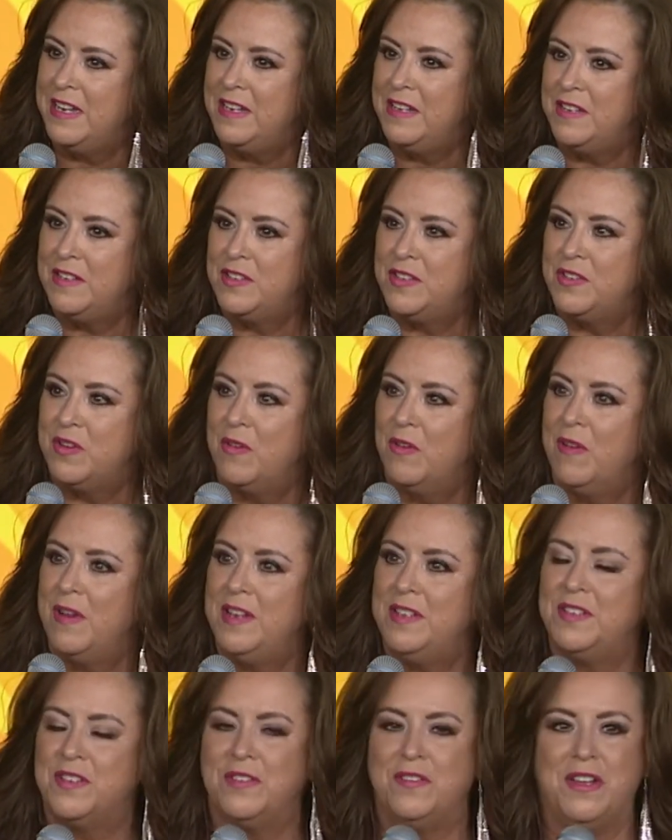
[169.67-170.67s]
and the
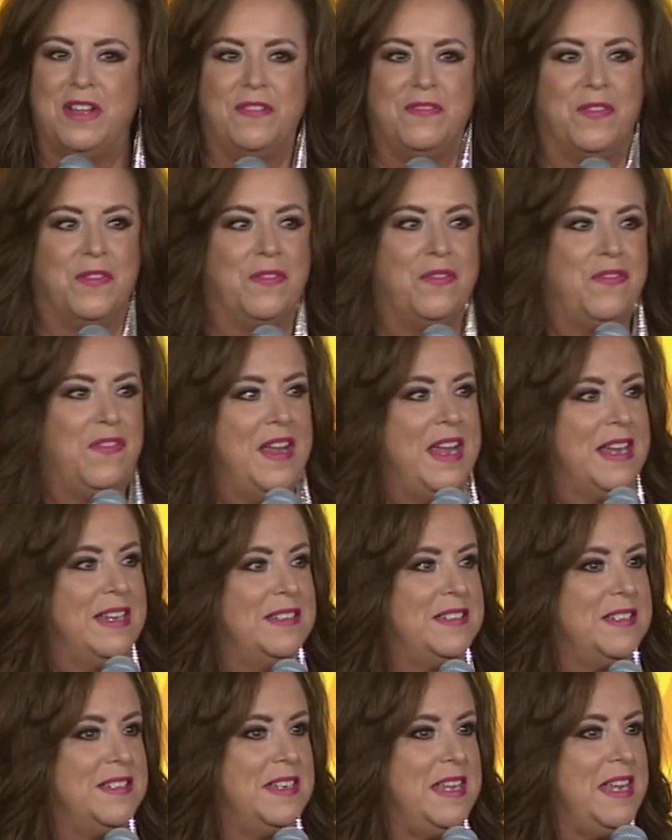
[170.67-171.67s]
stories are never
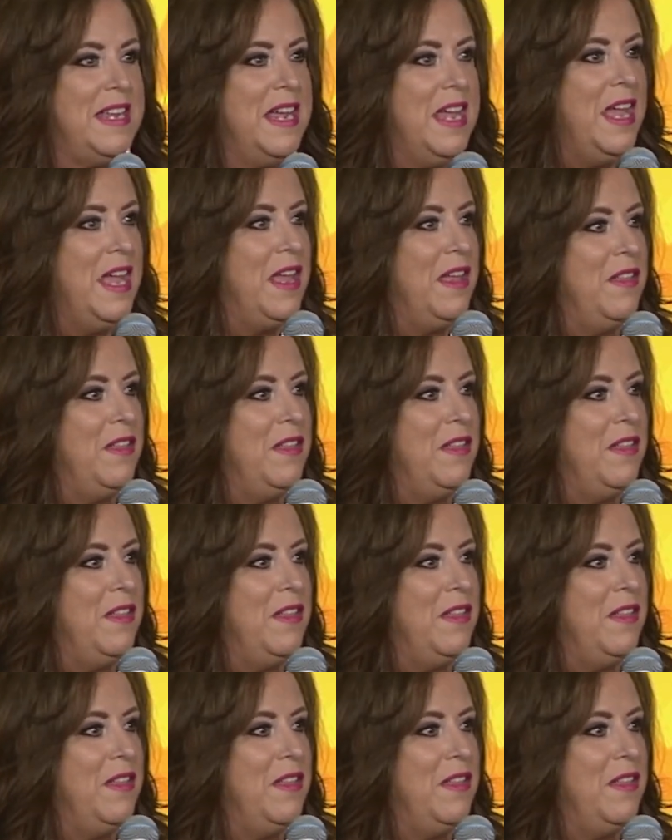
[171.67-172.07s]
fancy.